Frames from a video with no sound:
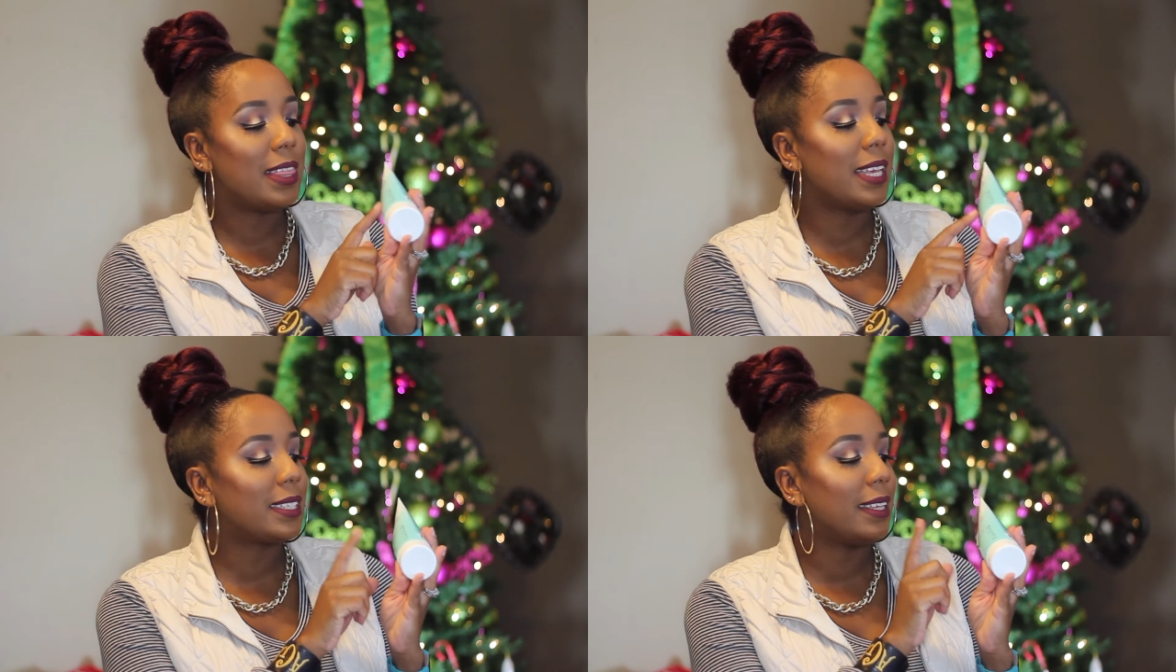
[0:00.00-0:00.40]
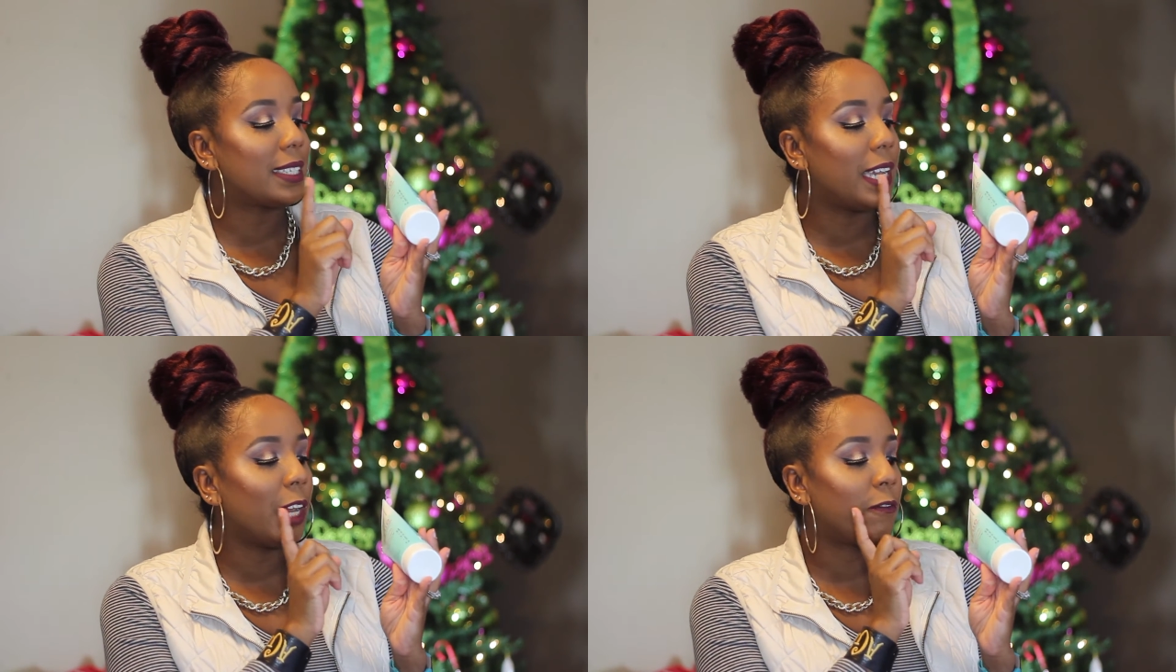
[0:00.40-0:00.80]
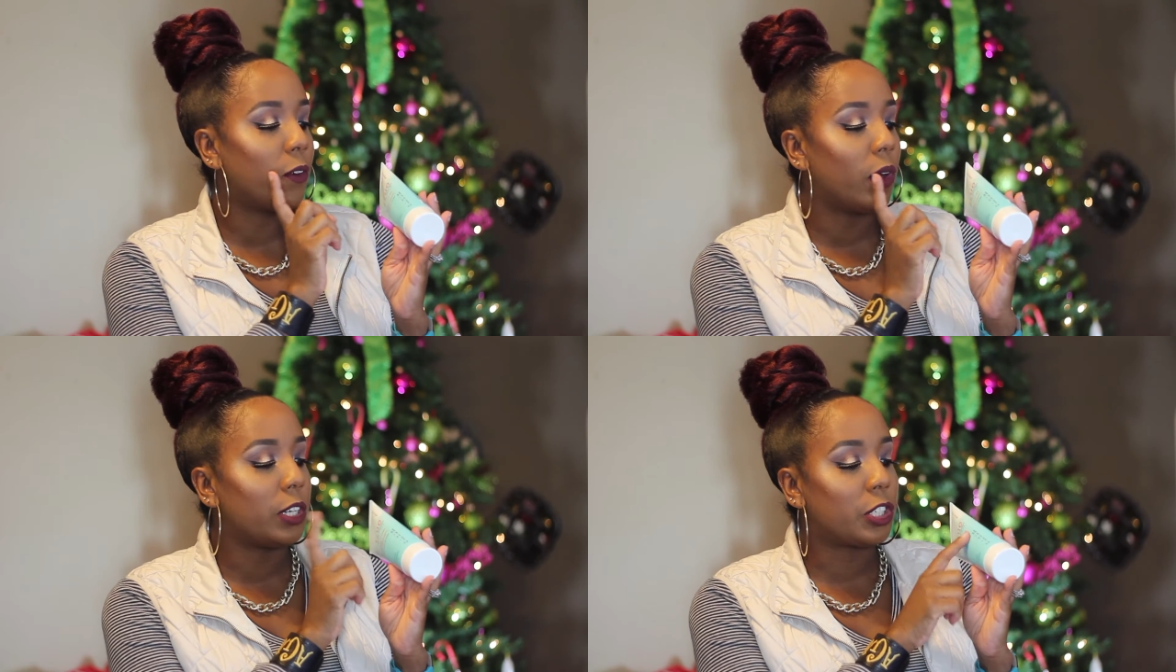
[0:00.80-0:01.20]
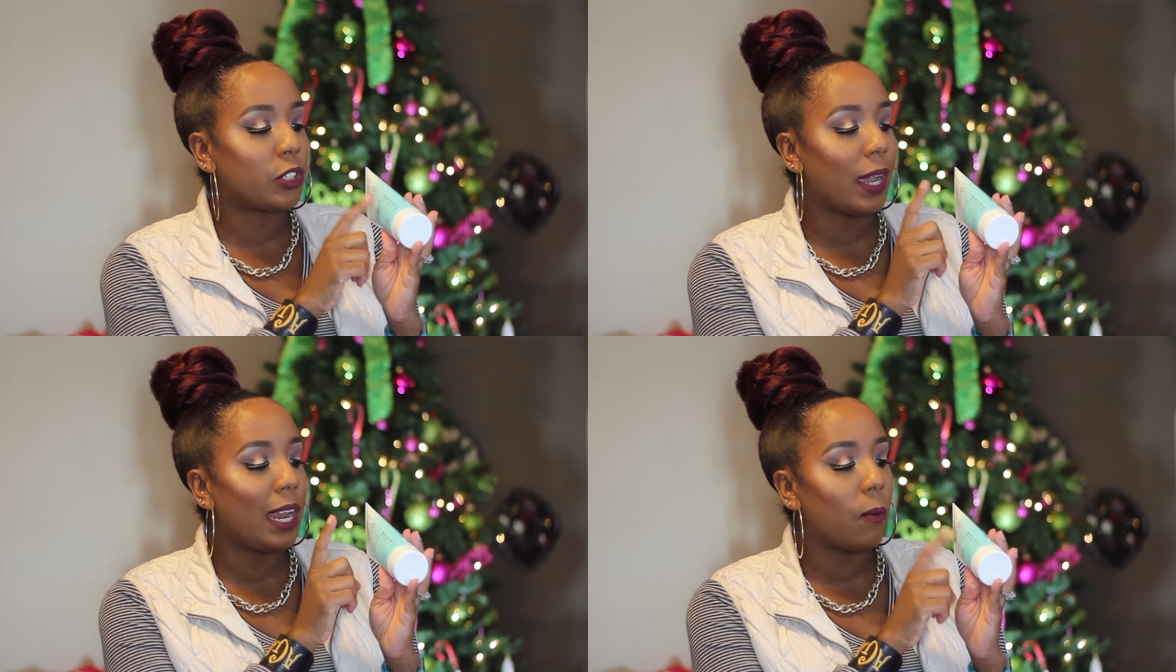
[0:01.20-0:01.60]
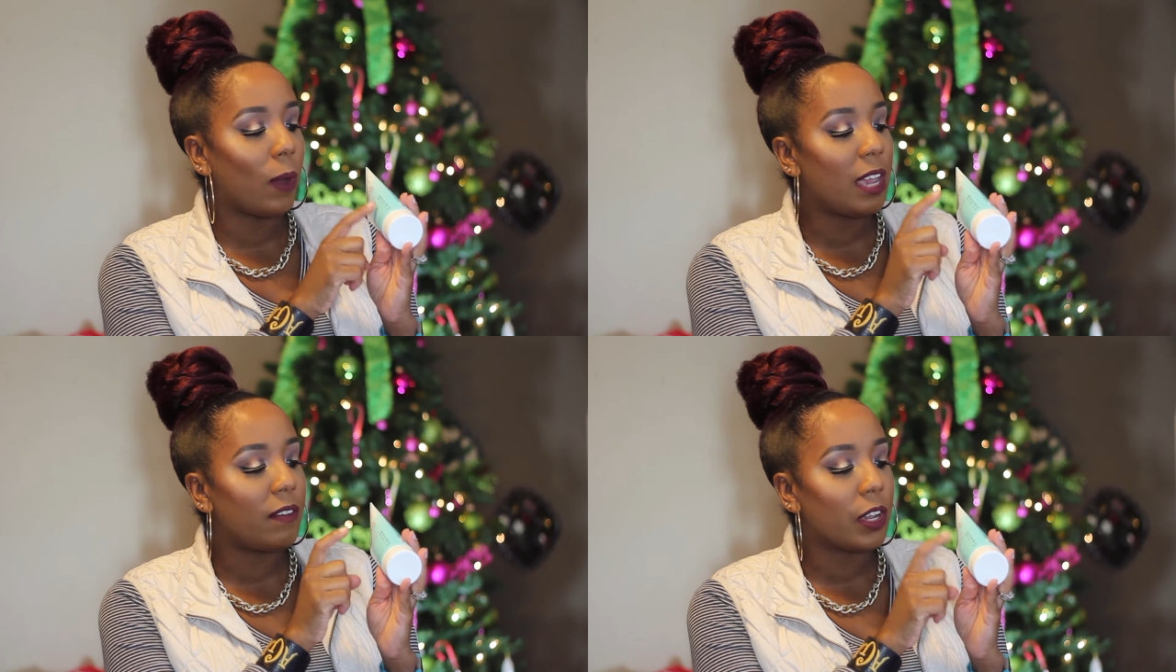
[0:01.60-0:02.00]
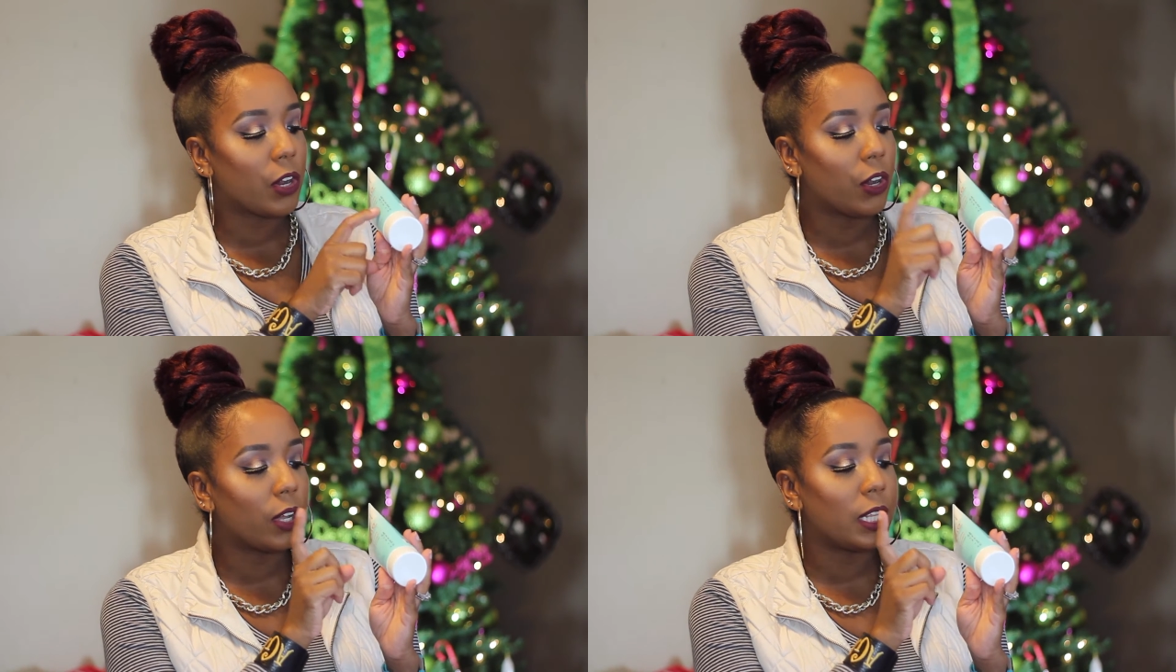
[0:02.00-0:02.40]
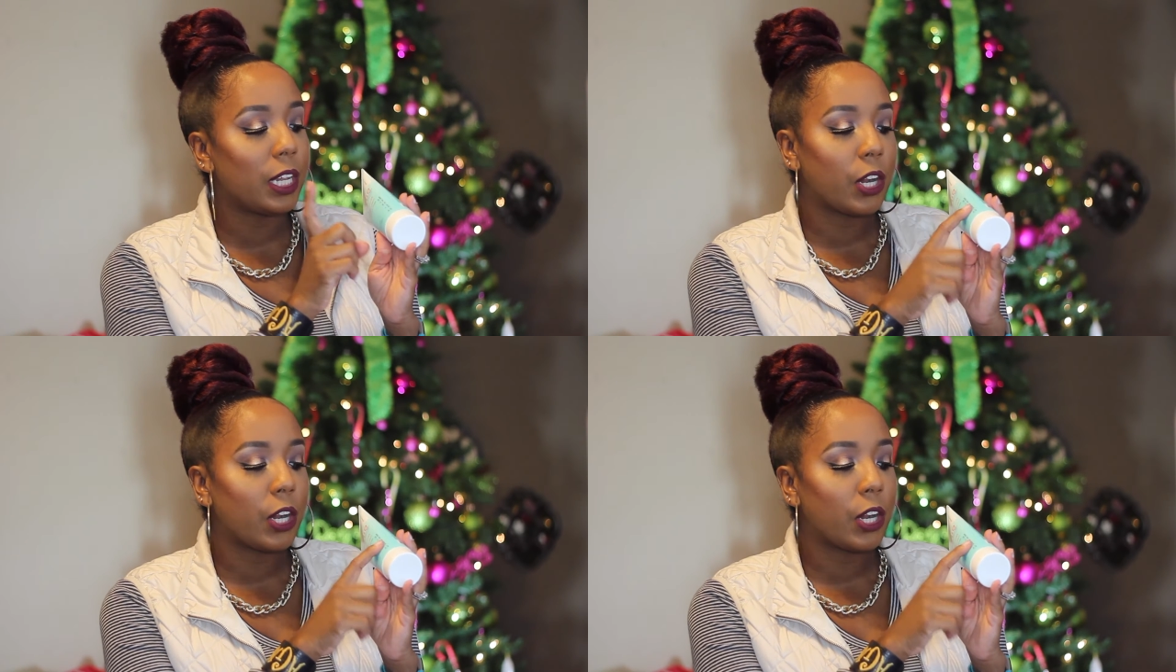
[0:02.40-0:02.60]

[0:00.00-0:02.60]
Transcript: This is geared for straight, wavy, curly,